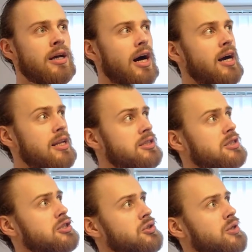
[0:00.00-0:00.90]
I
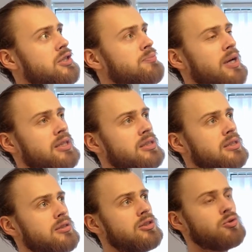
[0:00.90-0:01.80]
listened to each
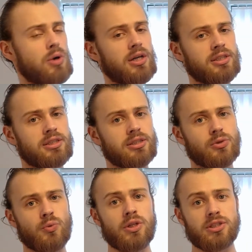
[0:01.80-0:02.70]
mix twice,
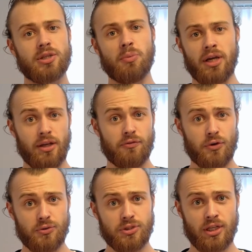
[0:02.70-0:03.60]
once in my
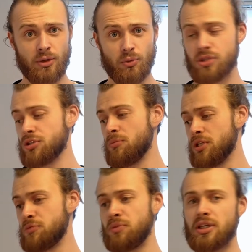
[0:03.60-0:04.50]
headphones and once on my
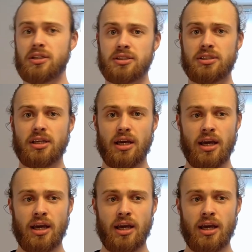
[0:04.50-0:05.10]
speakers,